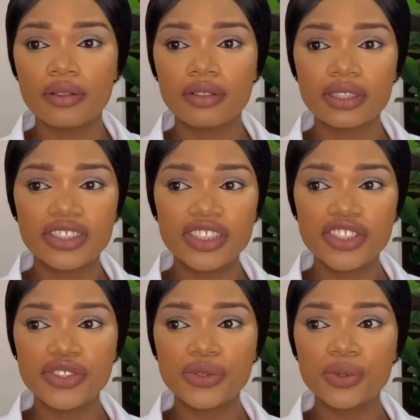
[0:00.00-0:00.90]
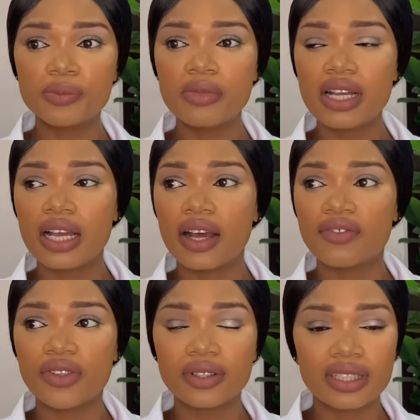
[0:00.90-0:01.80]
sitting room, I've
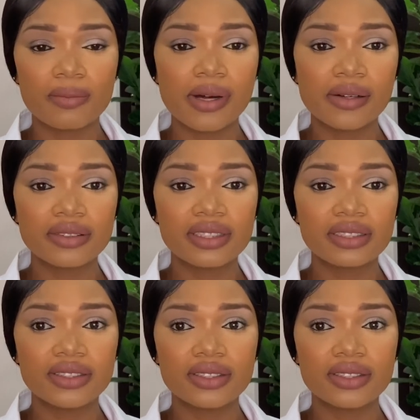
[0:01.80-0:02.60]
talked about the